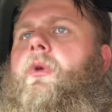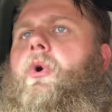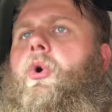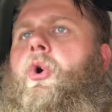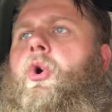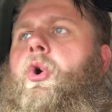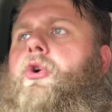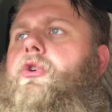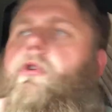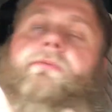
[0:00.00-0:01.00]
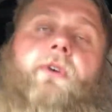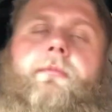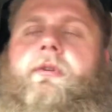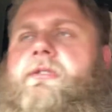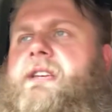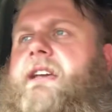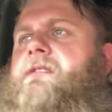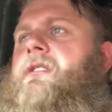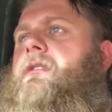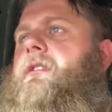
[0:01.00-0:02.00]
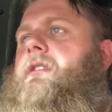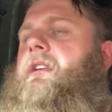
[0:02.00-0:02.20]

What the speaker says: or you can find me on TikTok,